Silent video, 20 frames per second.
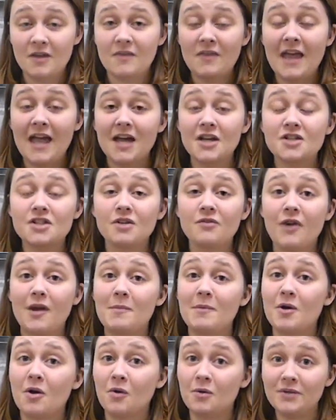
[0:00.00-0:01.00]
They actually
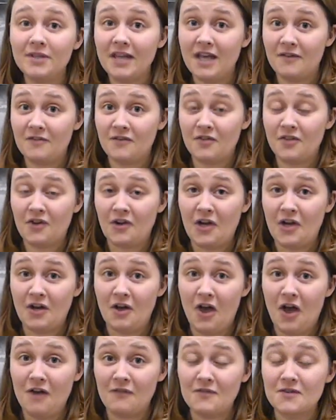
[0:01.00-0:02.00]
ripen only after they're cut
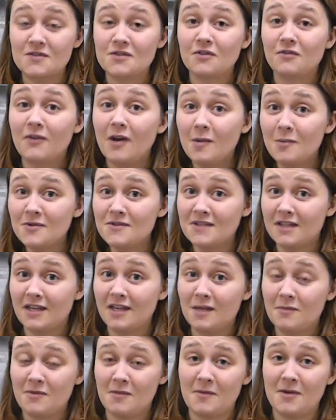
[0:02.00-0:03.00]
off, so farmers can
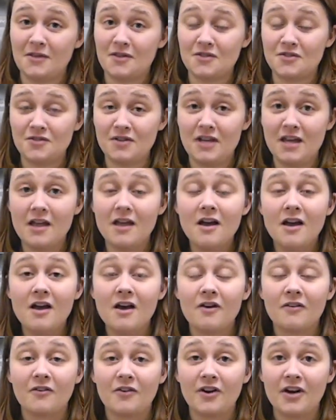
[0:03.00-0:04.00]
keep them on the tree
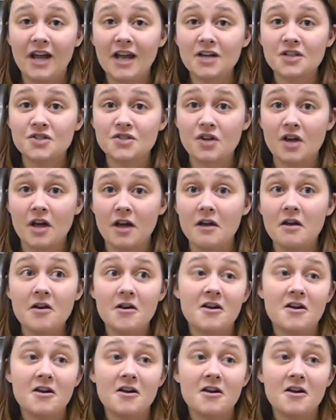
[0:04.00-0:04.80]
for an extra